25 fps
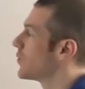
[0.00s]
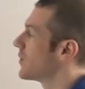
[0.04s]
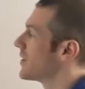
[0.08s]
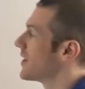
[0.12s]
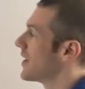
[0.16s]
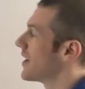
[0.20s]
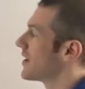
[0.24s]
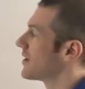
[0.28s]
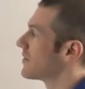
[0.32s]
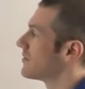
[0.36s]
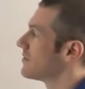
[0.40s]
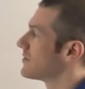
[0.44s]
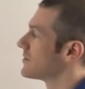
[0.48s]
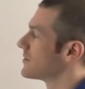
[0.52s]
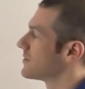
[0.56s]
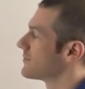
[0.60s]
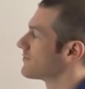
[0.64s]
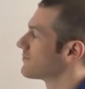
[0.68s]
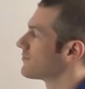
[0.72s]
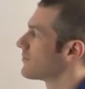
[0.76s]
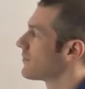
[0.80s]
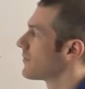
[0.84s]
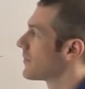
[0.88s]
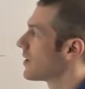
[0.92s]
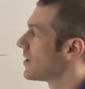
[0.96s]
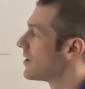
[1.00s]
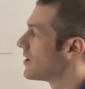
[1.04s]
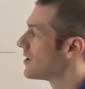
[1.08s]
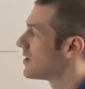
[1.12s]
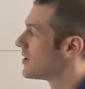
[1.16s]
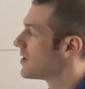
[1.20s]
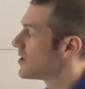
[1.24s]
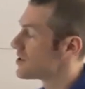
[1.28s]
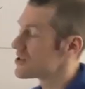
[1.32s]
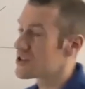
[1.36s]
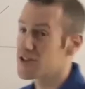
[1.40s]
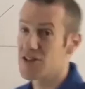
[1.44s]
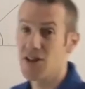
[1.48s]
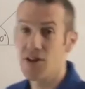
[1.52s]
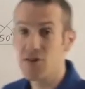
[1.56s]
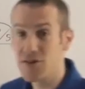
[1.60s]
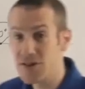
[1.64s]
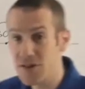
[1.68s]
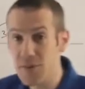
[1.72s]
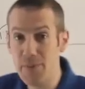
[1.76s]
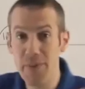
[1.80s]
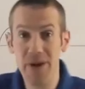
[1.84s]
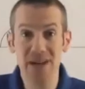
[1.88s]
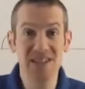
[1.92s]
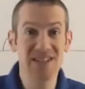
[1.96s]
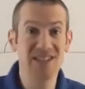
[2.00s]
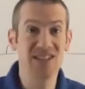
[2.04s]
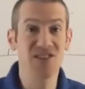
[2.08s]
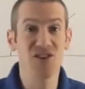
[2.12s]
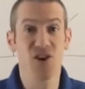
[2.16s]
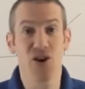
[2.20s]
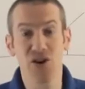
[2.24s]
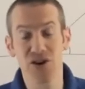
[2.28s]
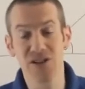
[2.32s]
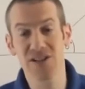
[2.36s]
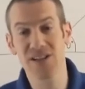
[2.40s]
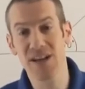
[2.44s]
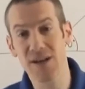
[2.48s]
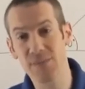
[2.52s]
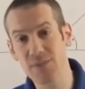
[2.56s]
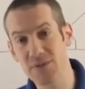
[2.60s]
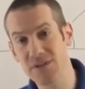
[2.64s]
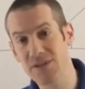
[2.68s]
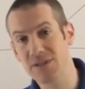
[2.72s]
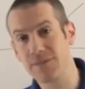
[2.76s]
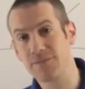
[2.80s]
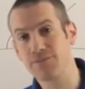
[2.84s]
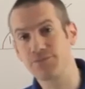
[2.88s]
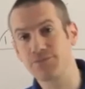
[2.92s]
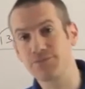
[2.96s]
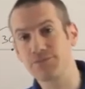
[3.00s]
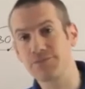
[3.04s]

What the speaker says: with the angles. So those are the basic concepts.